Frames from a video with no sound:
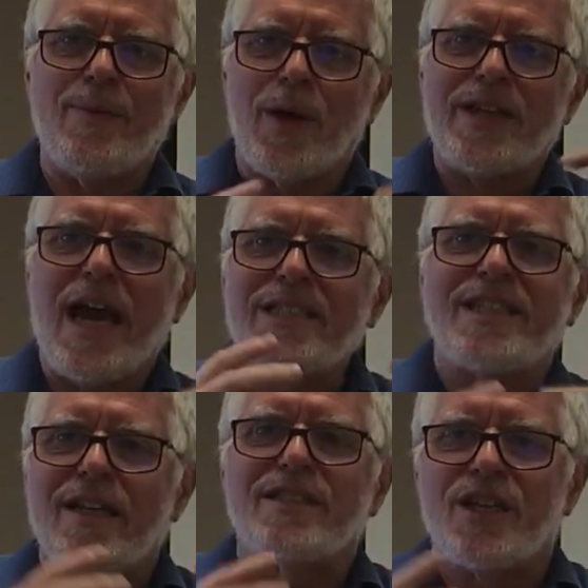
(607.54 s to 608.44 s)
while the egg
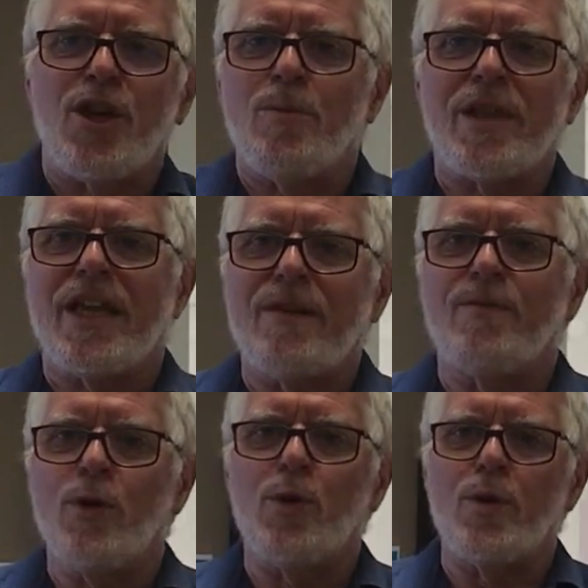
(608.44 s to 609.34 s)
cell is accumulating
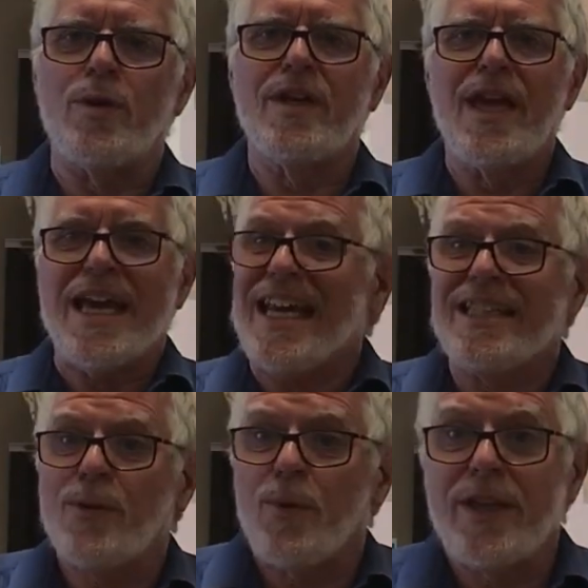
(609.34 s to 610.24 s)
food, it
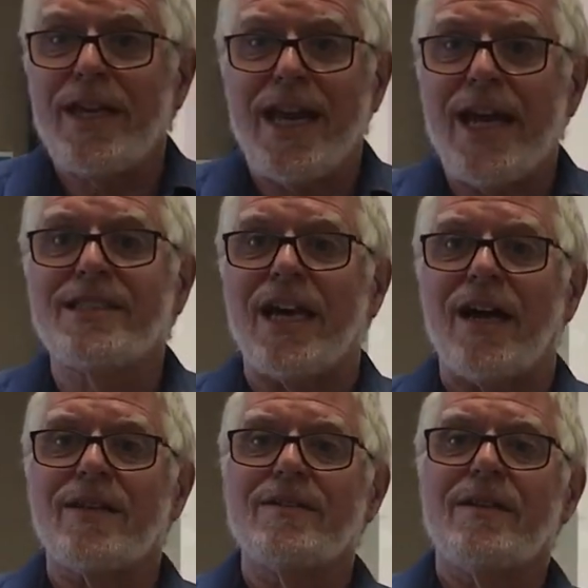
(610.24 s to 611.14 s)
isn't really an egg
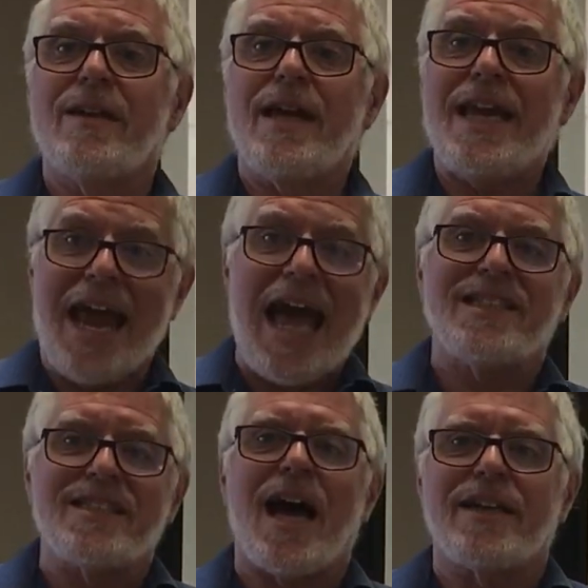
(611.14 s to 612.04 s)
cell. It
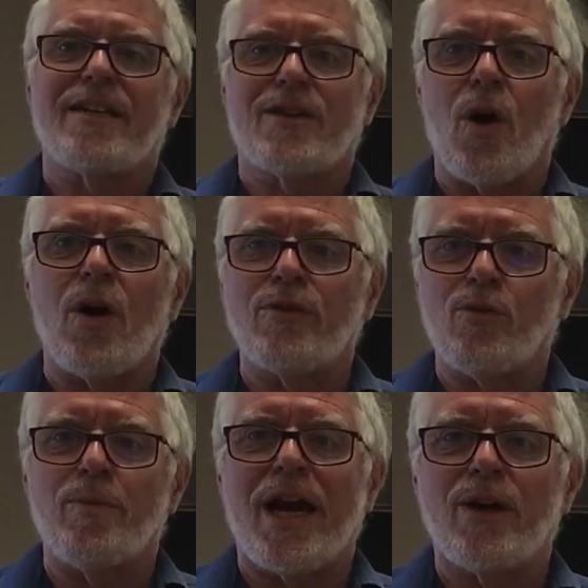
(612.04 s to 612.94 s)
has not gone
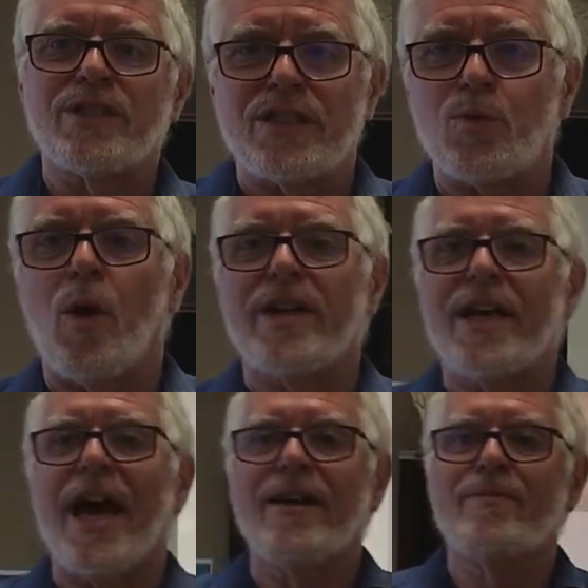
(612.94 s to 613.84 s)
through meiosis 1
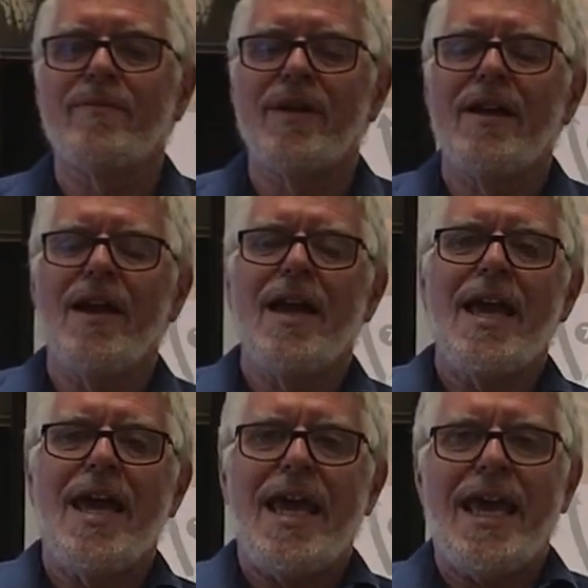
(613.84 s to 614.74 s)
yet.
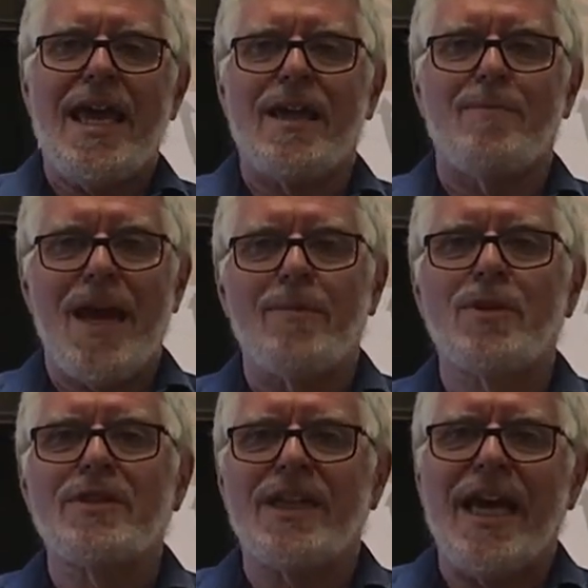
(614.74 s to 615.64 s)
In
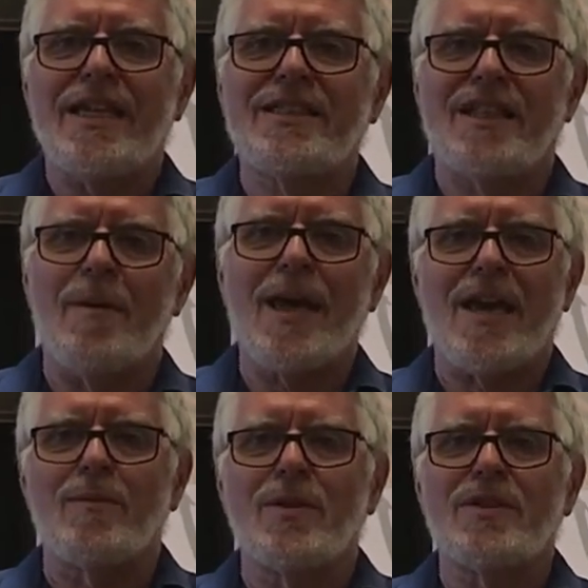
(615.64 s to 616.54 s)
mammals and in some
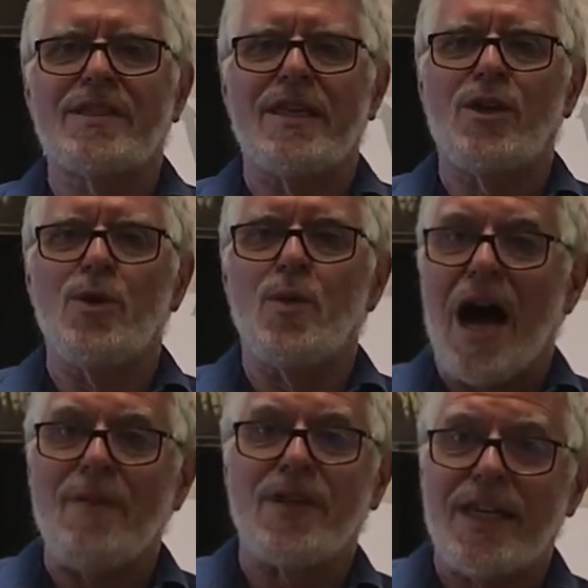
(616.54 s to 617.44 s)
animals that do
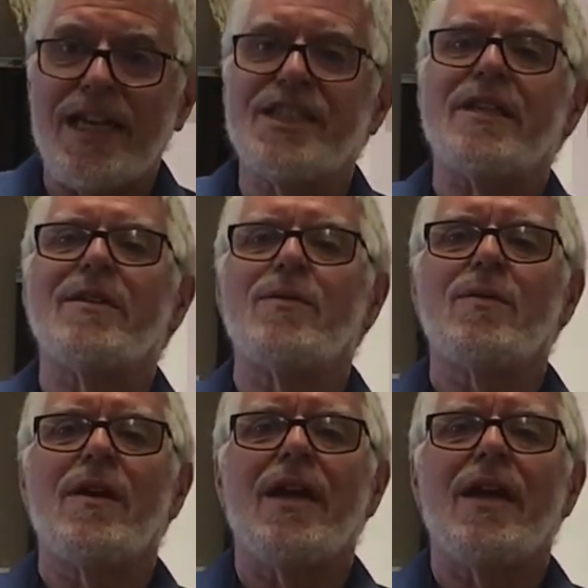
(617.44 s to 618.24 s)
ovulation,